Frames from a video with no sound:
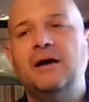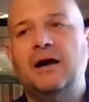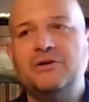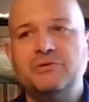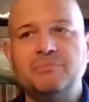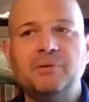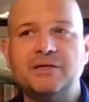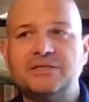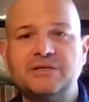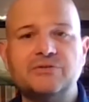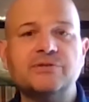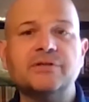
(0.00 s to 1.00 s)
one hundred plus
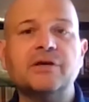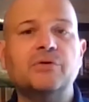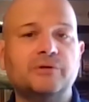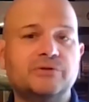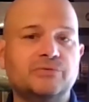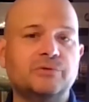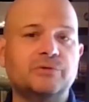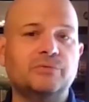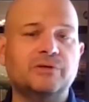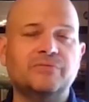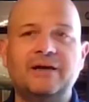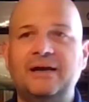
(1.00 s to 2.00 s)
years ago, Rosewood
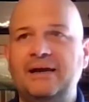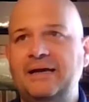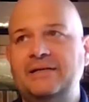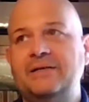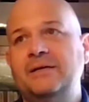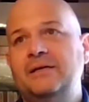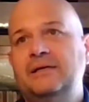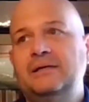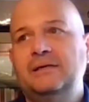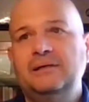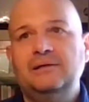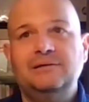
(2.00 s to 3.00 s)
would have had
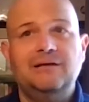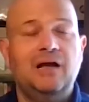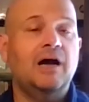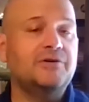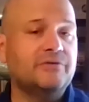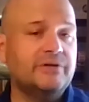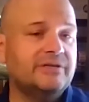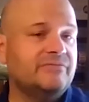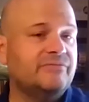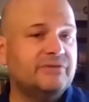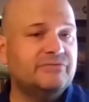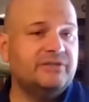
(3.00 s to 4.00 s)
one
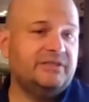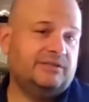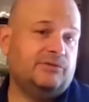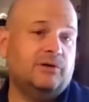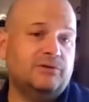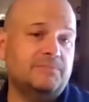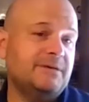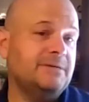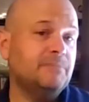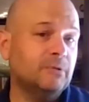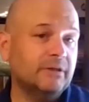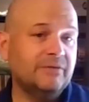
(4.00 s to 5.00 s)
hundred fifty, two hundred
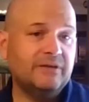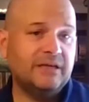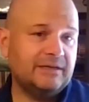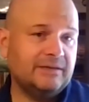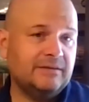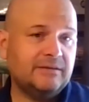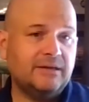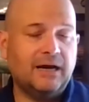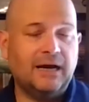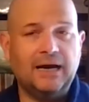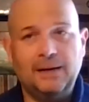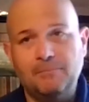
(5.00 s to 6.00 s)
people living in it,
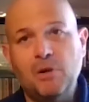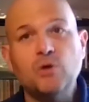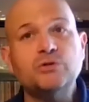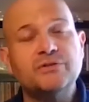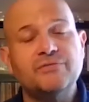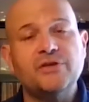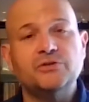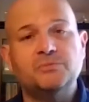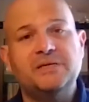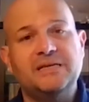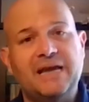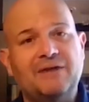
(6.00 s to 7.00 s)
uh, most of those
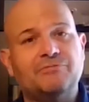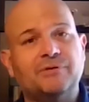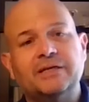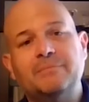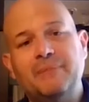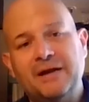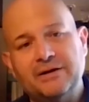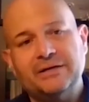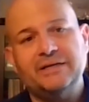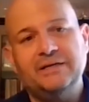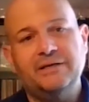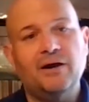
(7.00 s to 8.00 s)
being
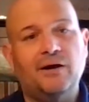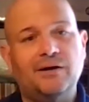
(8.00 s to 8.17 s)
African-American.